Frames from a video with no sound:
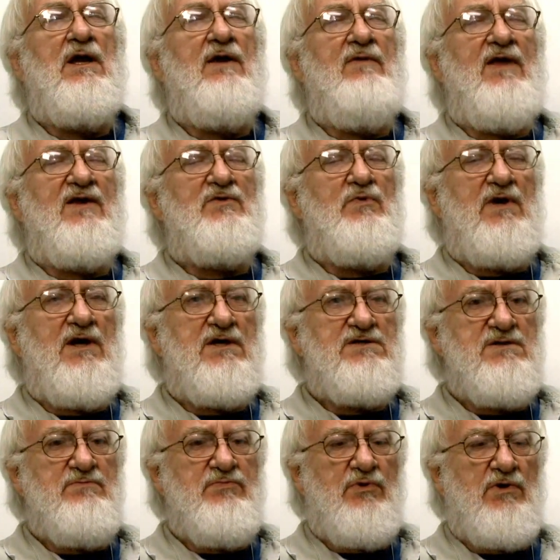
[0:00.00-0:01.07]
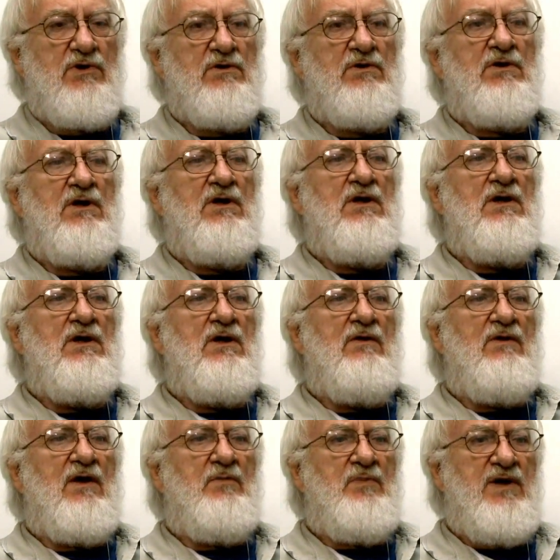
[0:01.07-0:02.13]
And that's why it's important
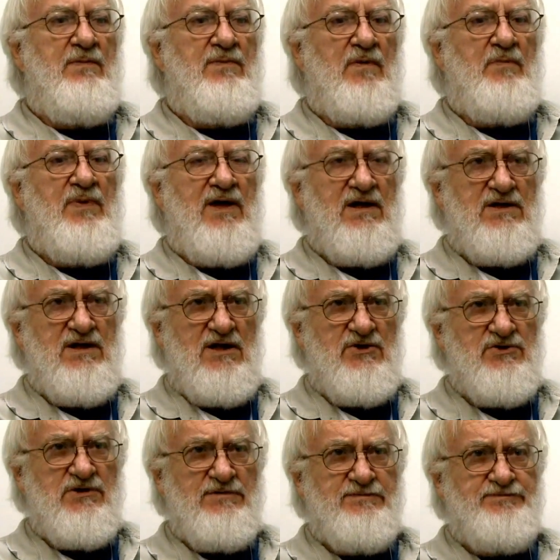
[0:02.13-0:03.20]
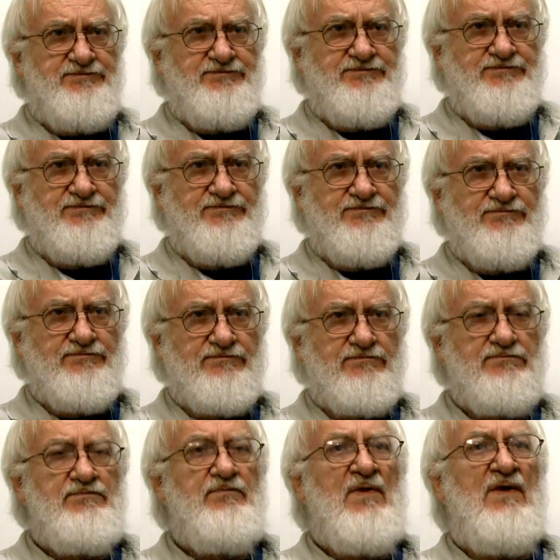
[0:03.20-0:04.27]
that people pay attention.
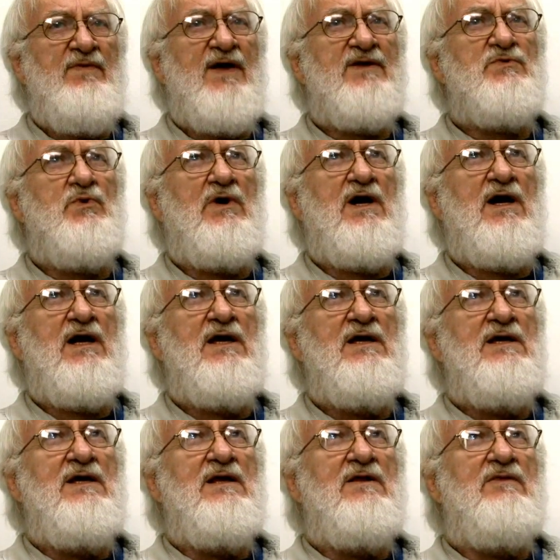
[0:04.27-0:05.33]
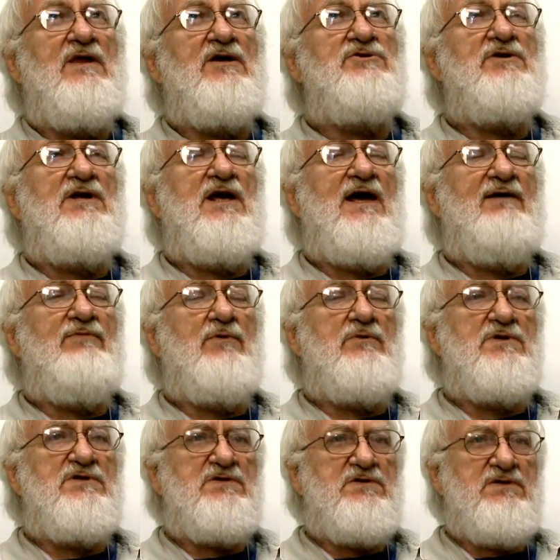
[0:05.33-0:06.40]
That's why they should have
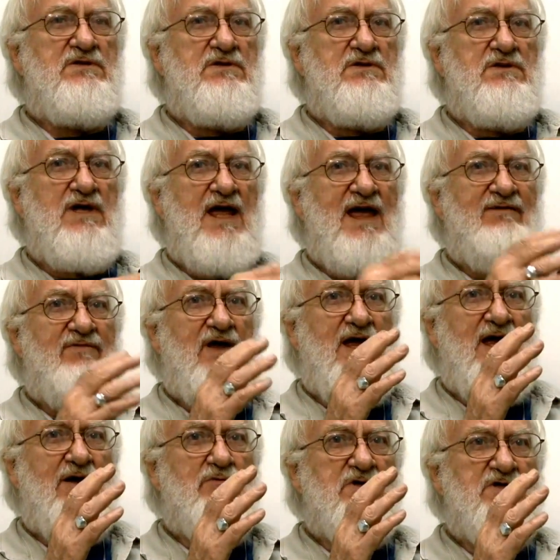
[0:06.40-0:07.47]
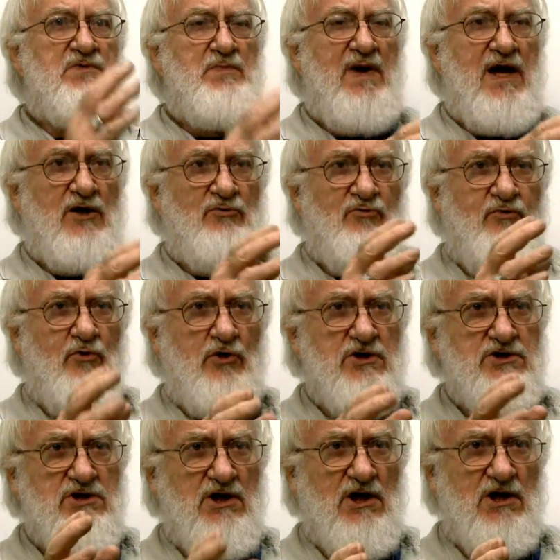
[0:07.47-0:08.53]
a respect
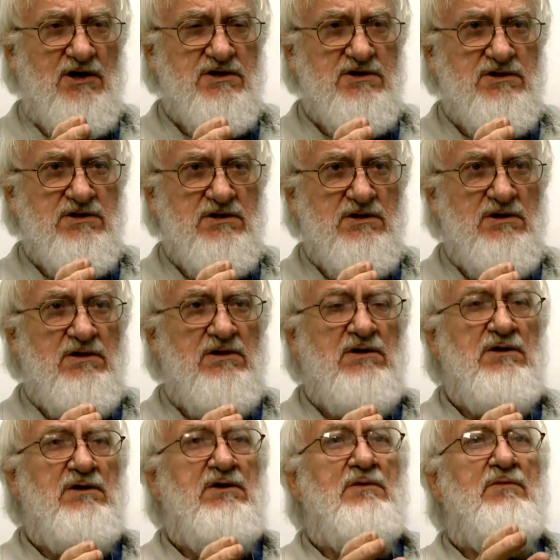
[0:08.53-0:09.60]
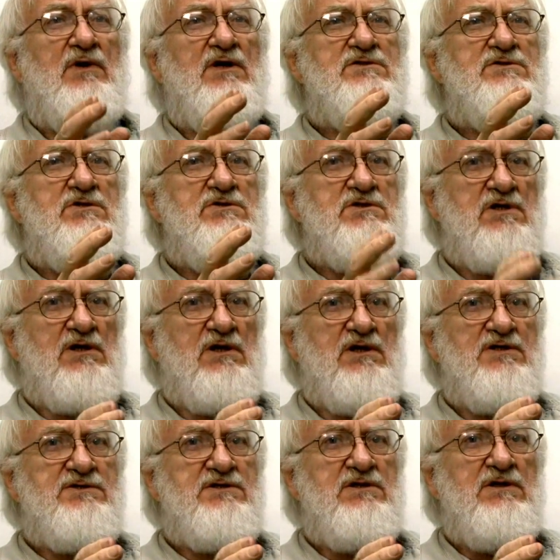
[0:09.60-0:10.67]
for journalists, because the
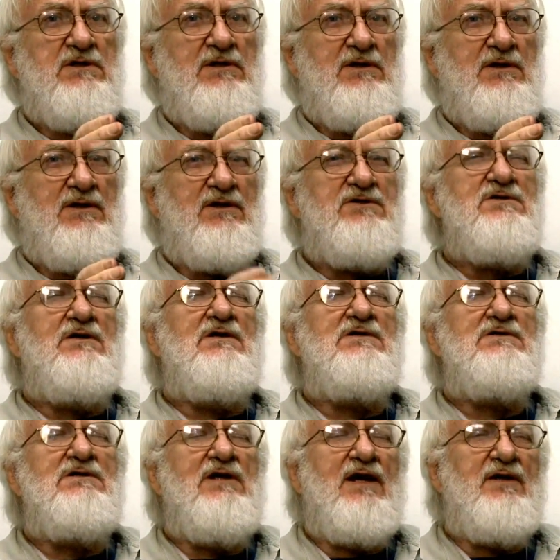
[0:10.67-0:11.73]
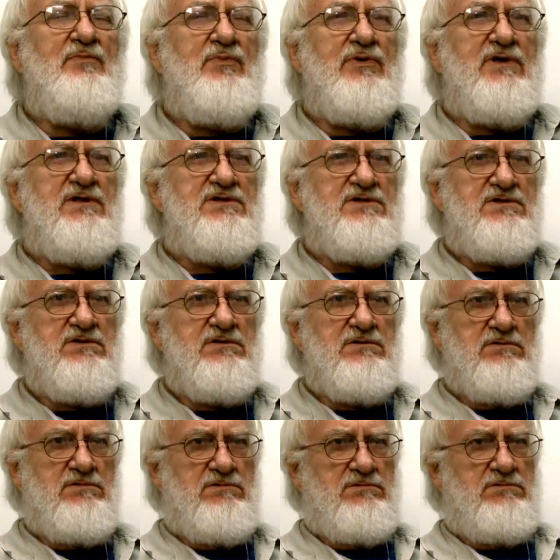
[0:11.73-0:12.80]
journalists like a priest,
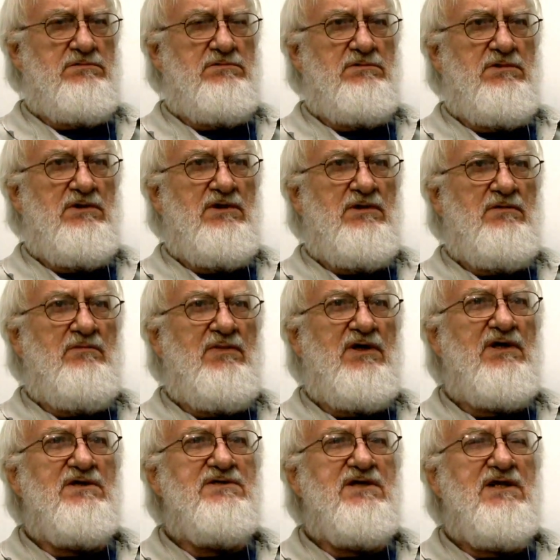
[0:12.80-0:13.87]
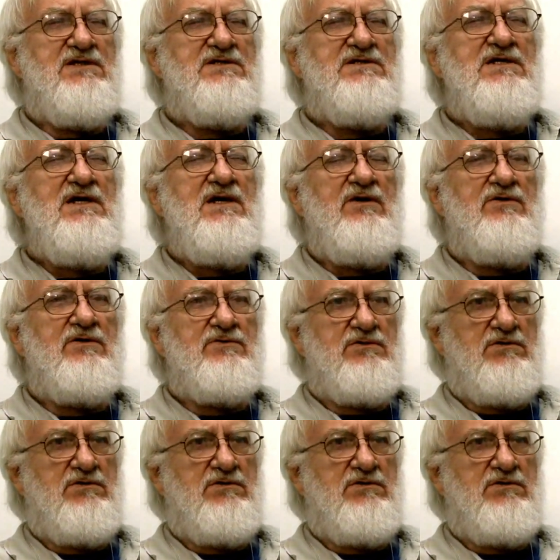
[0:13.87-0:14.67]
because they seek the